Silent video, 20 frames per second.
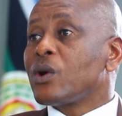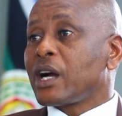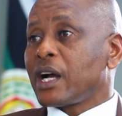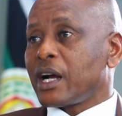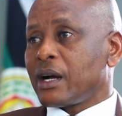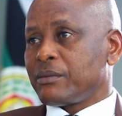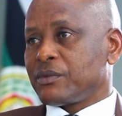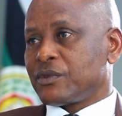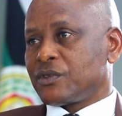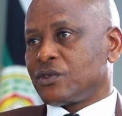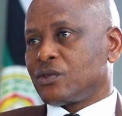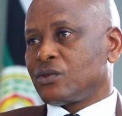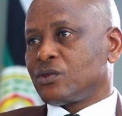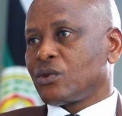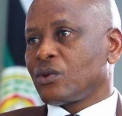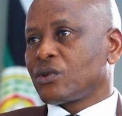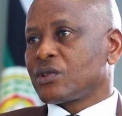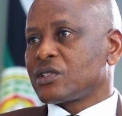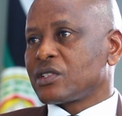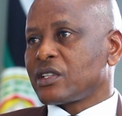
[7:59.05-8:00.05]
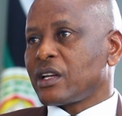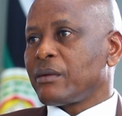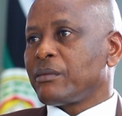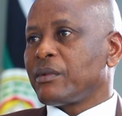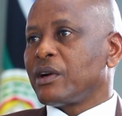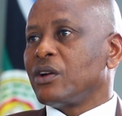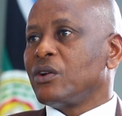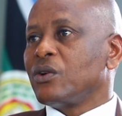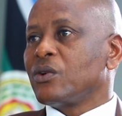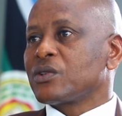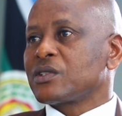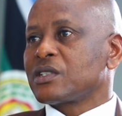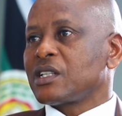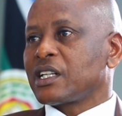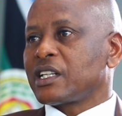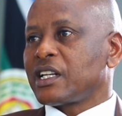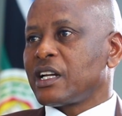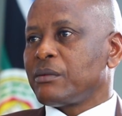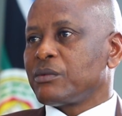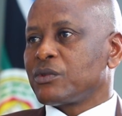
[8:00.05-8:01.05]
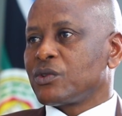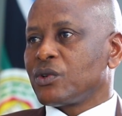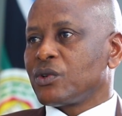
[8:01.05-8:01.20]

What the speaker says: comes to talk to someone knows that I'm